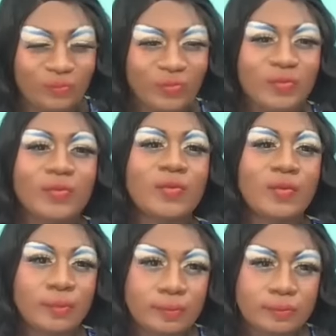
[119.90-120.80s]

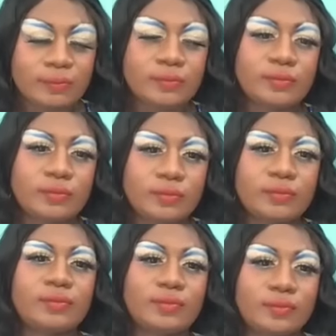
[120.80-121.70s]

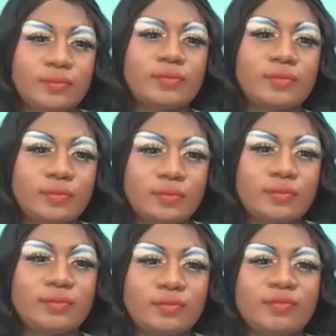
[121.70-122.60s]

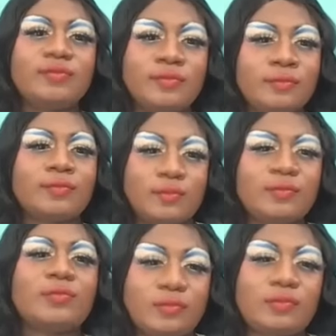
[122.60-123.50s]

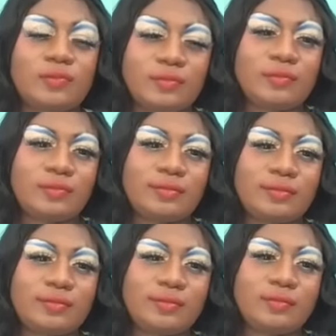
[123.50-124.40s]

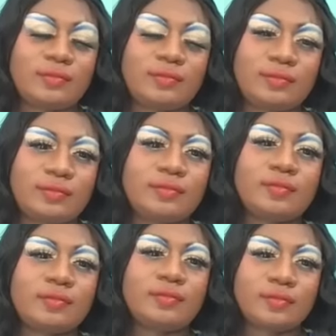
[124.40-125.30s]

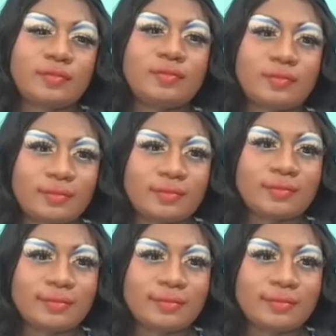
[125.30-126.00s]
(not speaking)